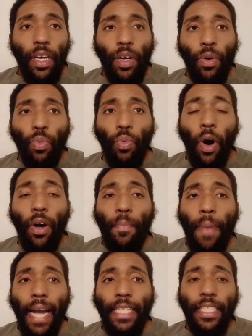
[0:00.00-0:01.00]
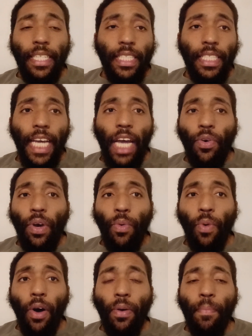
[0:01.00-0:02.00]
Welcome back to the channel and
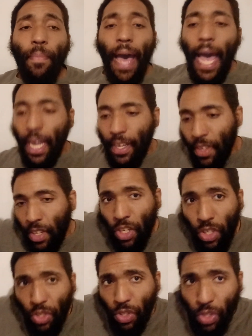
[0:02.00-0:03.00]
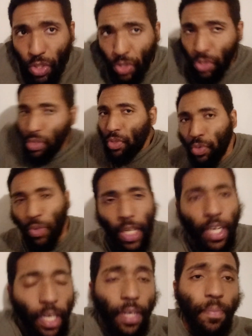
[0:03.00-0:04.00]
welcome back
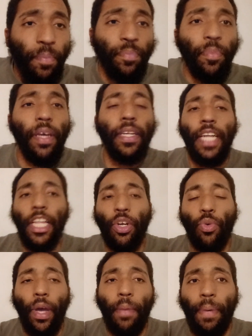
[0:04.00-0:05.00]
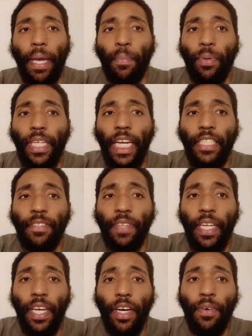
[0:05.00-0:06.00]
to another quick pick prediction
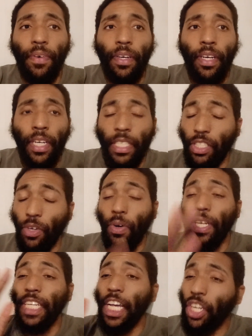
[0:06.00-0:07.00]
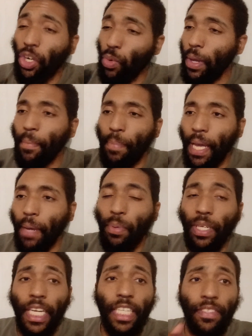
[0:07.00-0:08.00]
video. So another quick pick
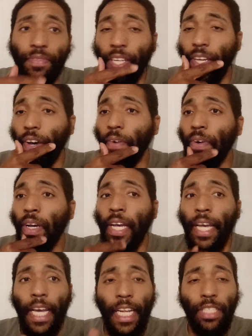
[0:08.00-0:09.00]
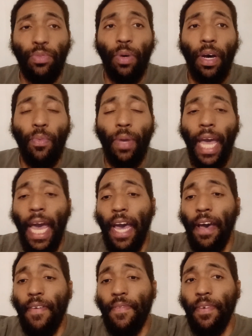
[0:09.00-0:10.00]
prediction video. In this one, we
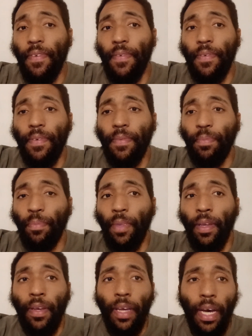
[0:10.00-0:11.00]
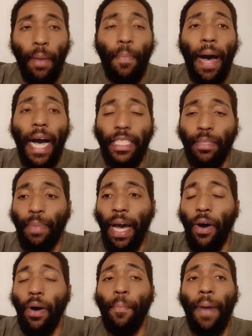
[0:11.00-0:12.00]
have a boxing
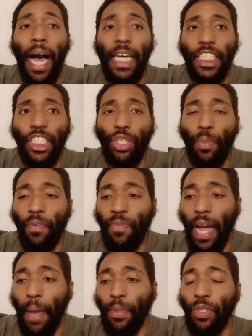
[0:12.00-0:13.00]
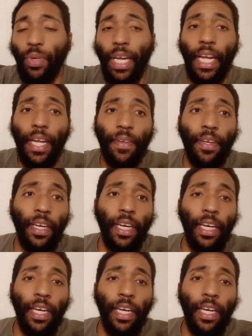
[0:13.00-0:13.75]
bout, a boxing super fight between